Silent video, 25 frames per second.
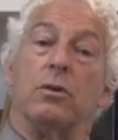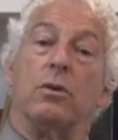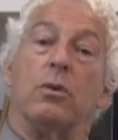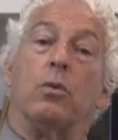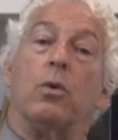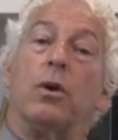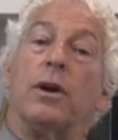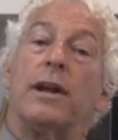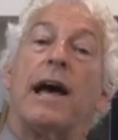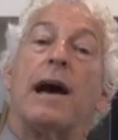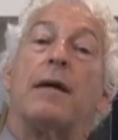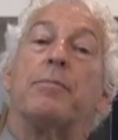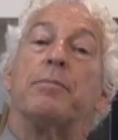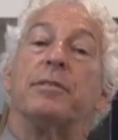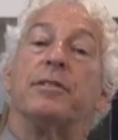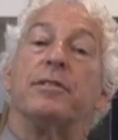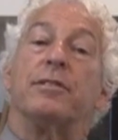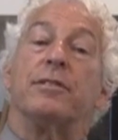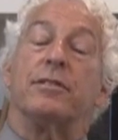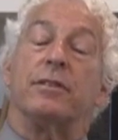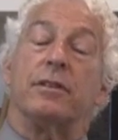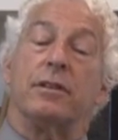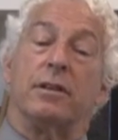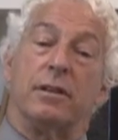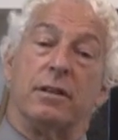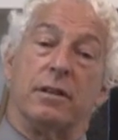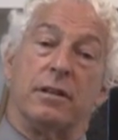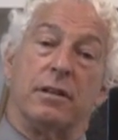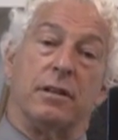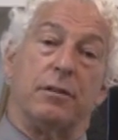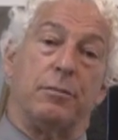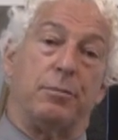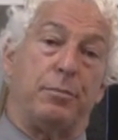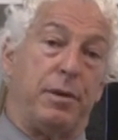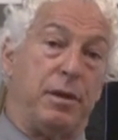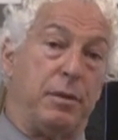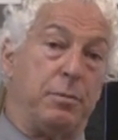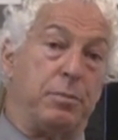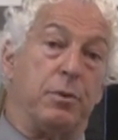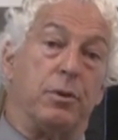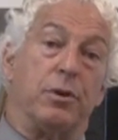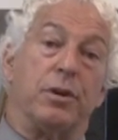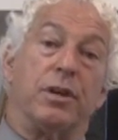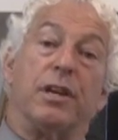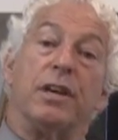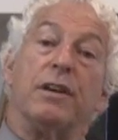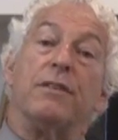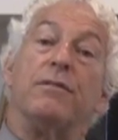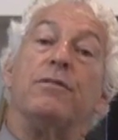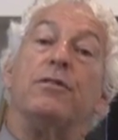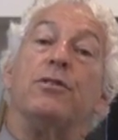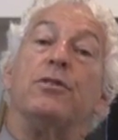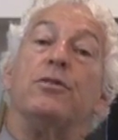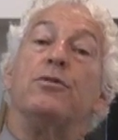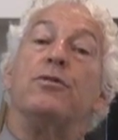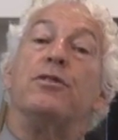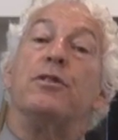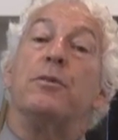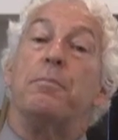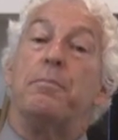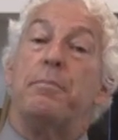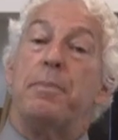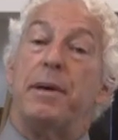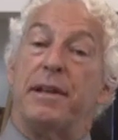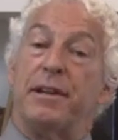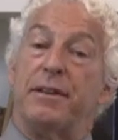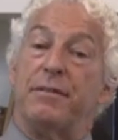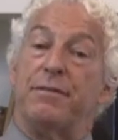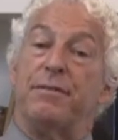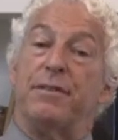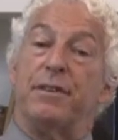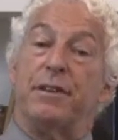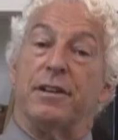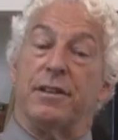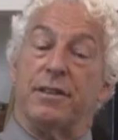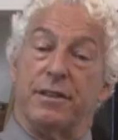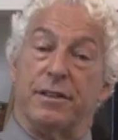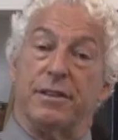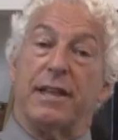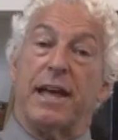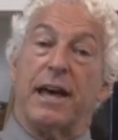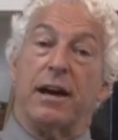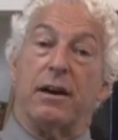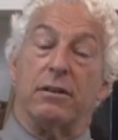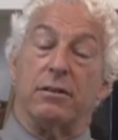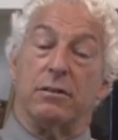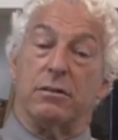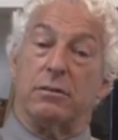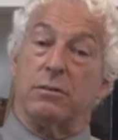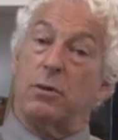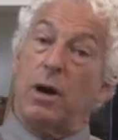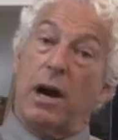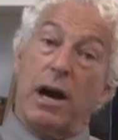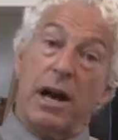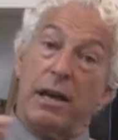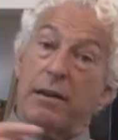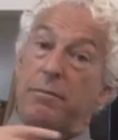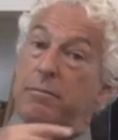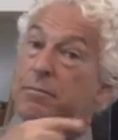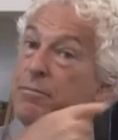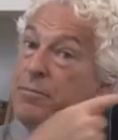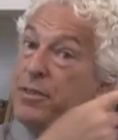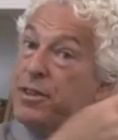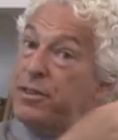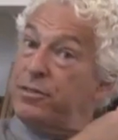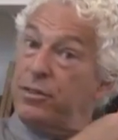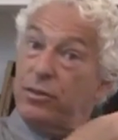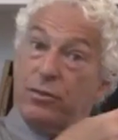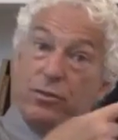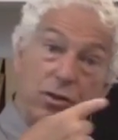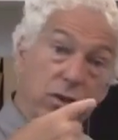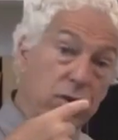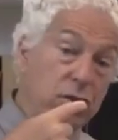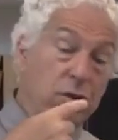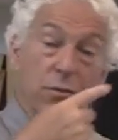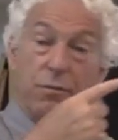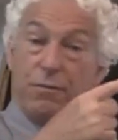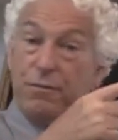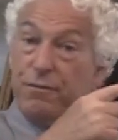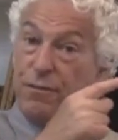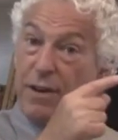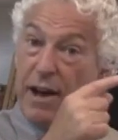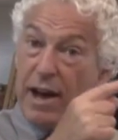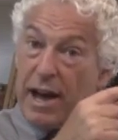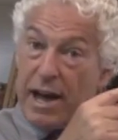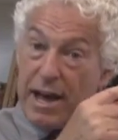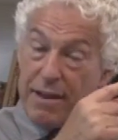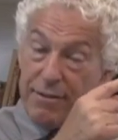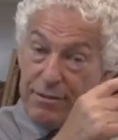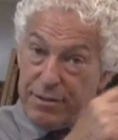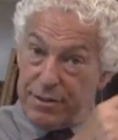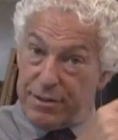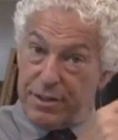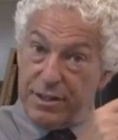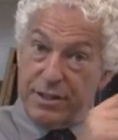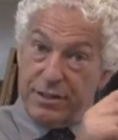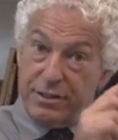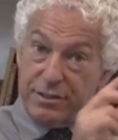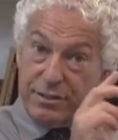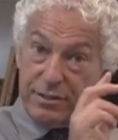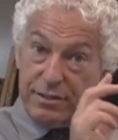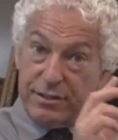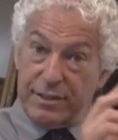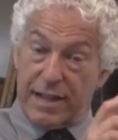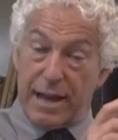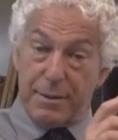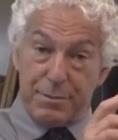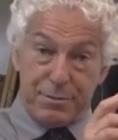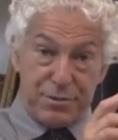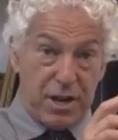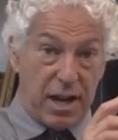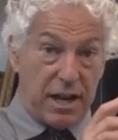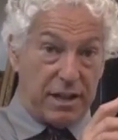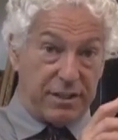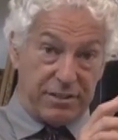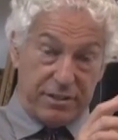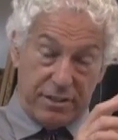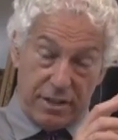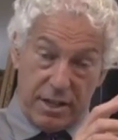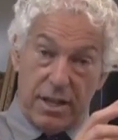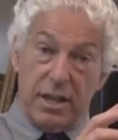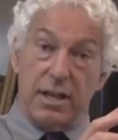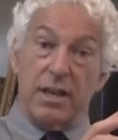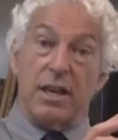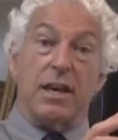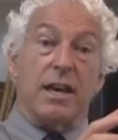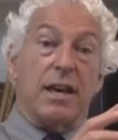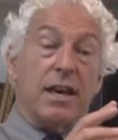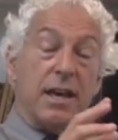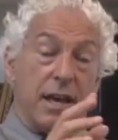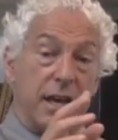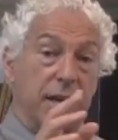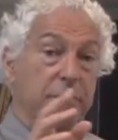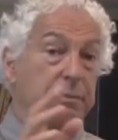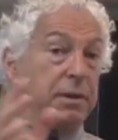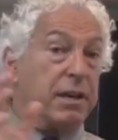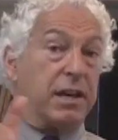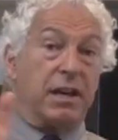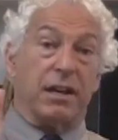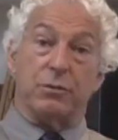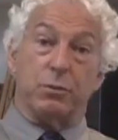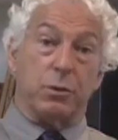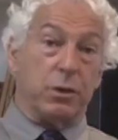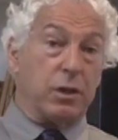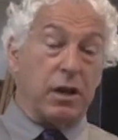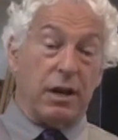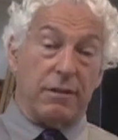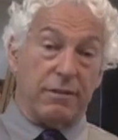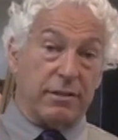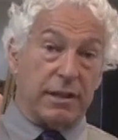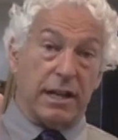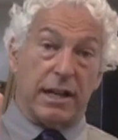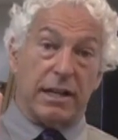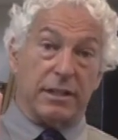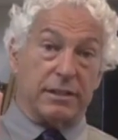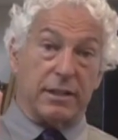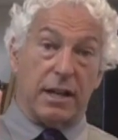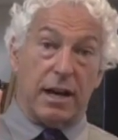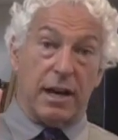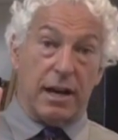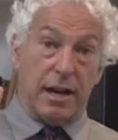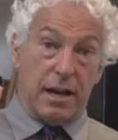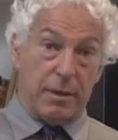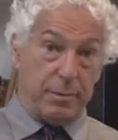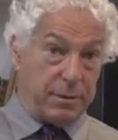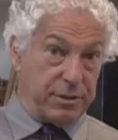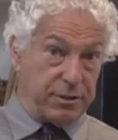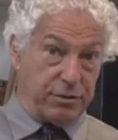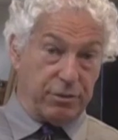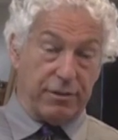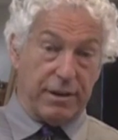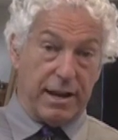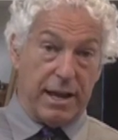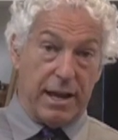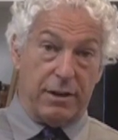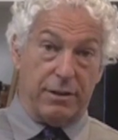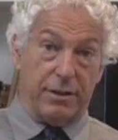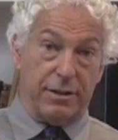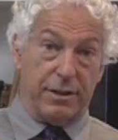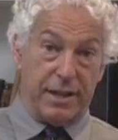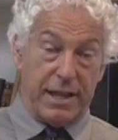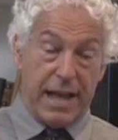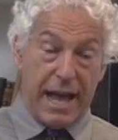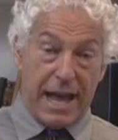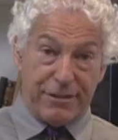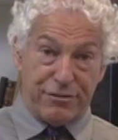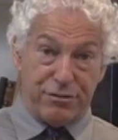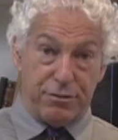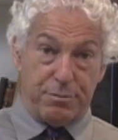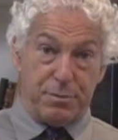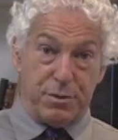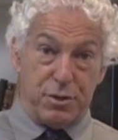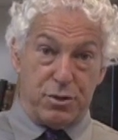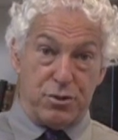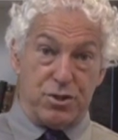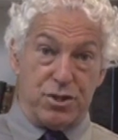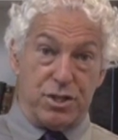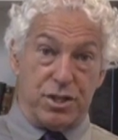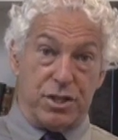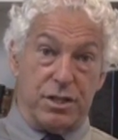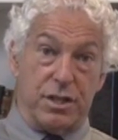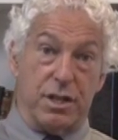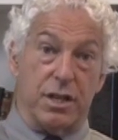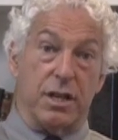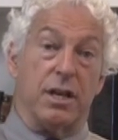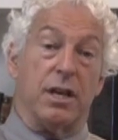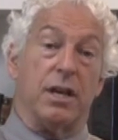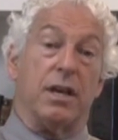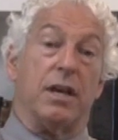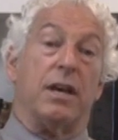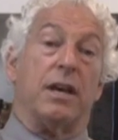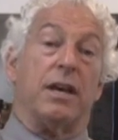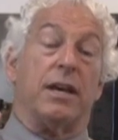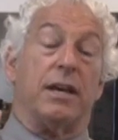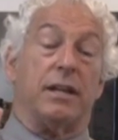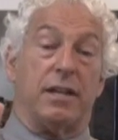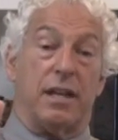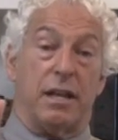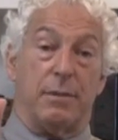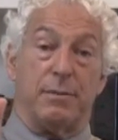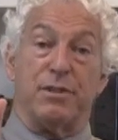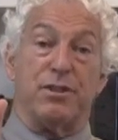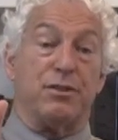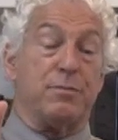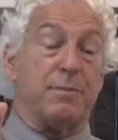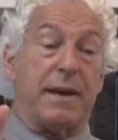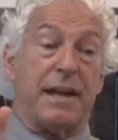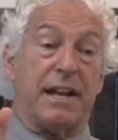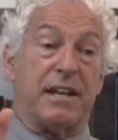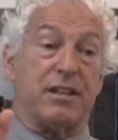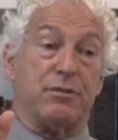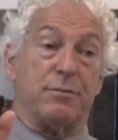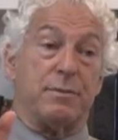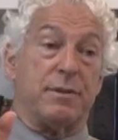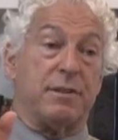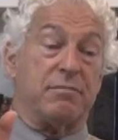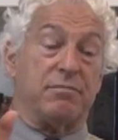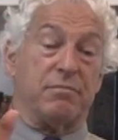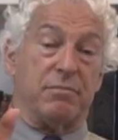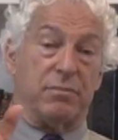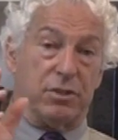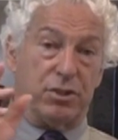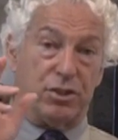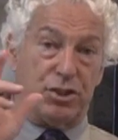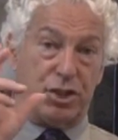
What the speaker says: What happens? People give you the benefit of the doubt. Why? This is you. 5 of these snapshots, because we don't have a lot of time, it's around the attribution and image management.